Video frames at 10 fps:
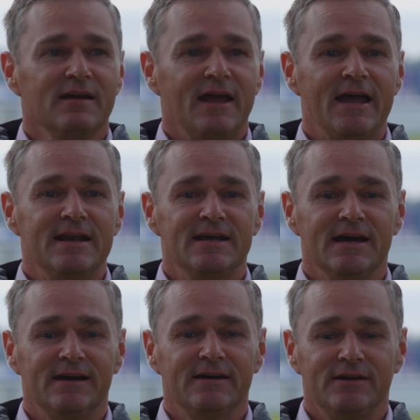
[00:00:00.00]
And
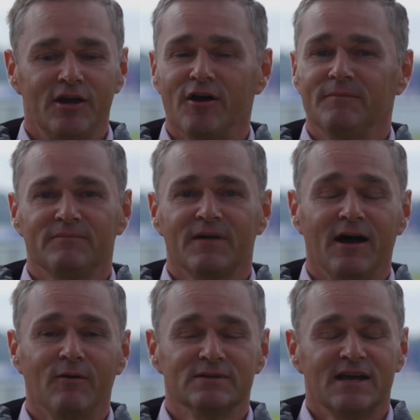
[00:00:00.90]
yeah,
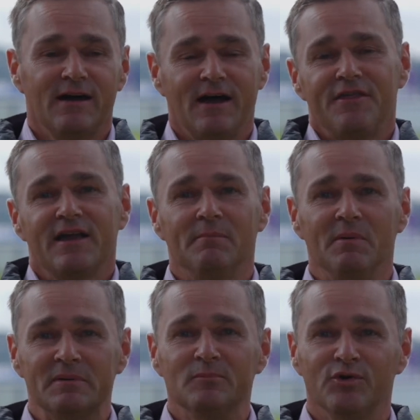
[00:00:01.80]
I think I'm a
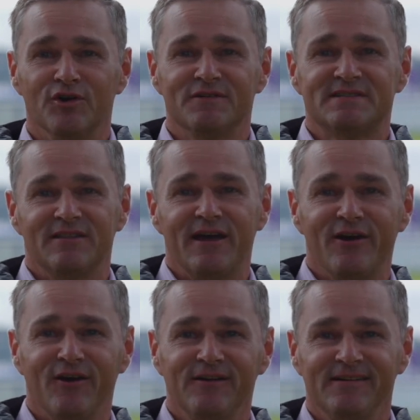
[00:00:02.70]
bit more nervous than they
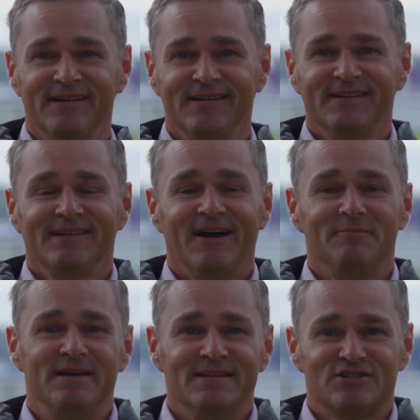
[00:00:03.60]
are. I've
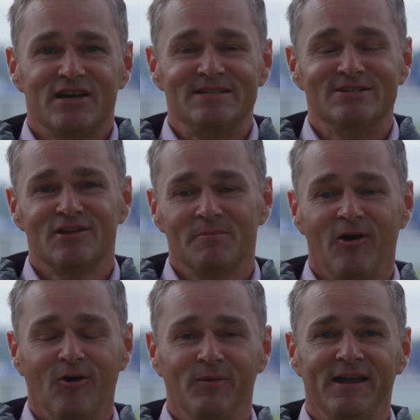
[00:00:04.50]
been chatting to them the
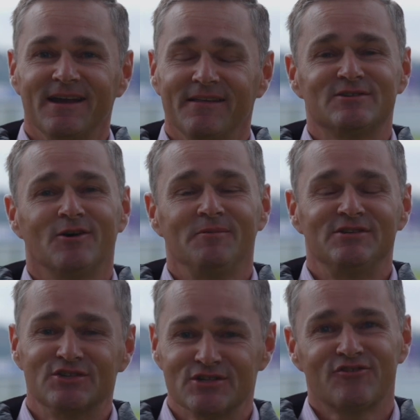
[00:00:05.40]
whole week, and they told me you
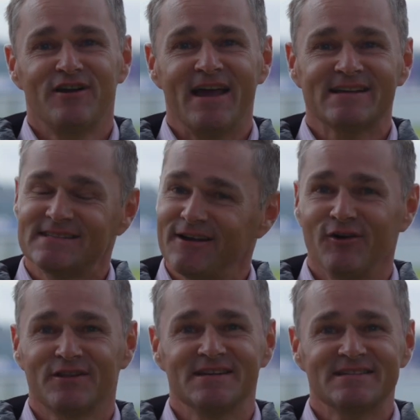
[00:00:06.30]
should just relax, they've
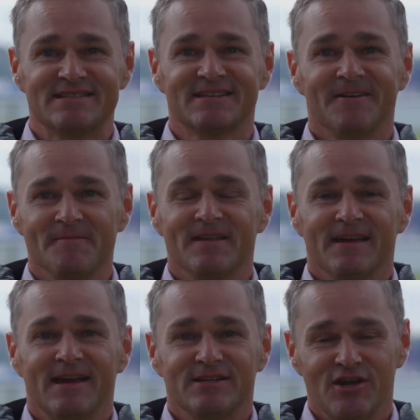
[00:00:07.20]
got this.
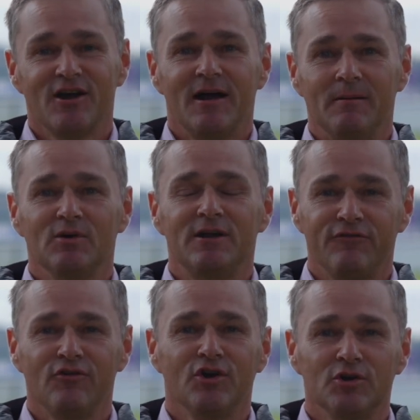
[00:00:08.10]
And so yeah, I'm looking
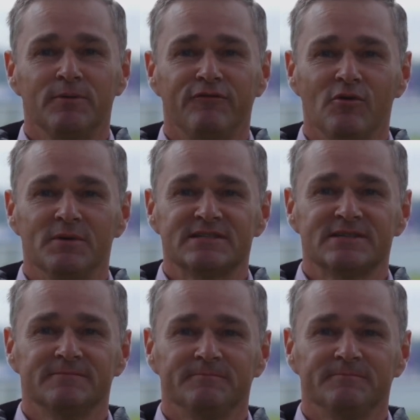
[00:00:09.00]
for a good performance.